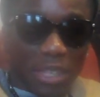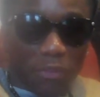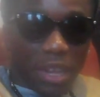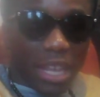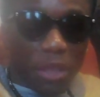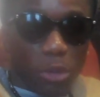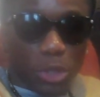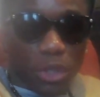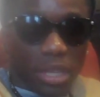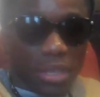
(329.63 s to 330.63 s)
as if like he was
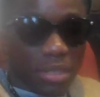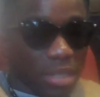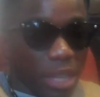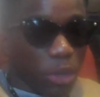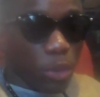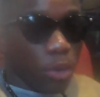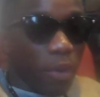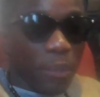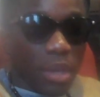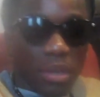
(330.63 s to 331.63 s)
shocked, and he's just like, you know
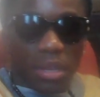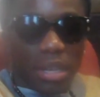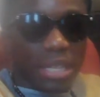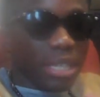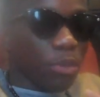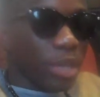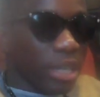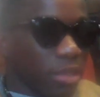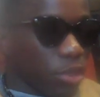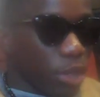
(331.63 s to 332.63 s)
what? He said when
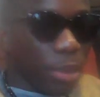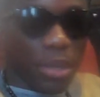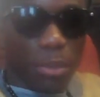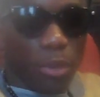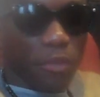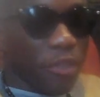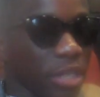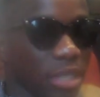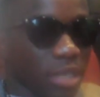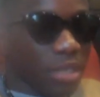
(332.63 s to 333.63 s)
he saw them in the bottom three,
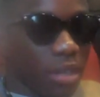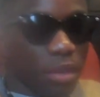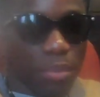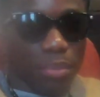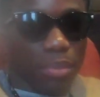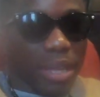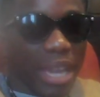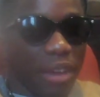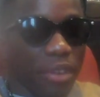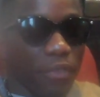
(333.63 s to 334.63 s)
he said to
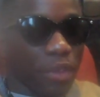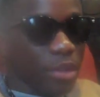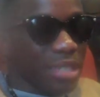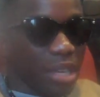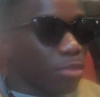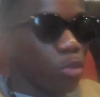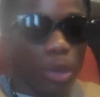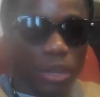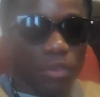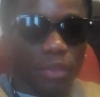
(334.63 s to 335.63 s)
Gary, I think he said, I'm
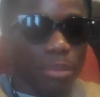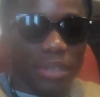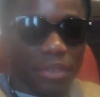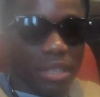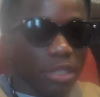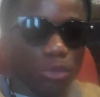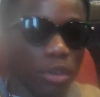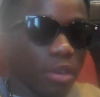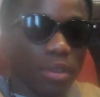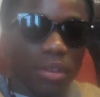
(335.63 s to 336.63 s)
walking off, I'm leaving, this is
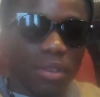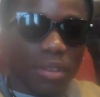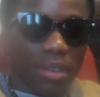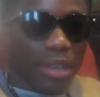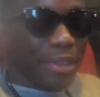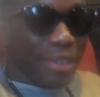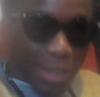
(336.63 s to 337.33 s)
wrong. And